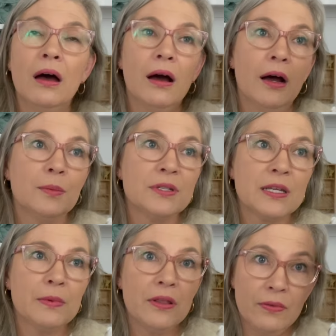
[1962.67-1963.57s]
Um,
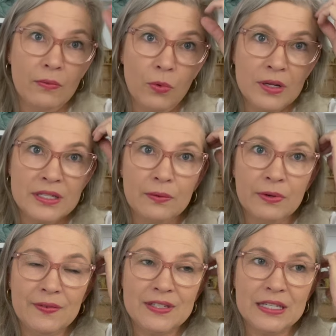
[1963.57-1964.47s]
some of the ones that
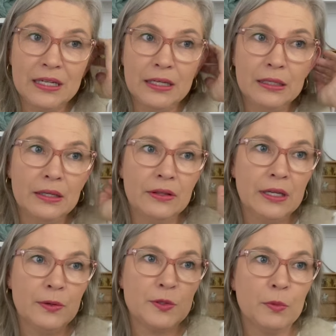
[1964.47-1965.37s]
we've seen, I
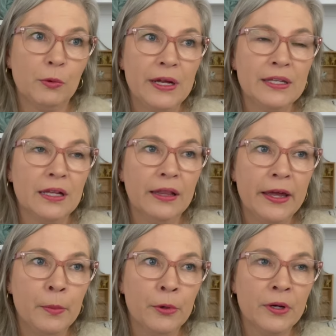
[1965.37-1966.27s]
think it was Miranda
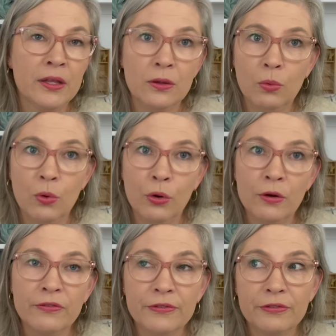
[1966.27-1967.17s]
Lambert at the
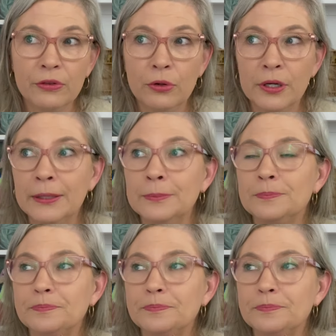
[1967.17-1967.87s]
Wharf in Florida.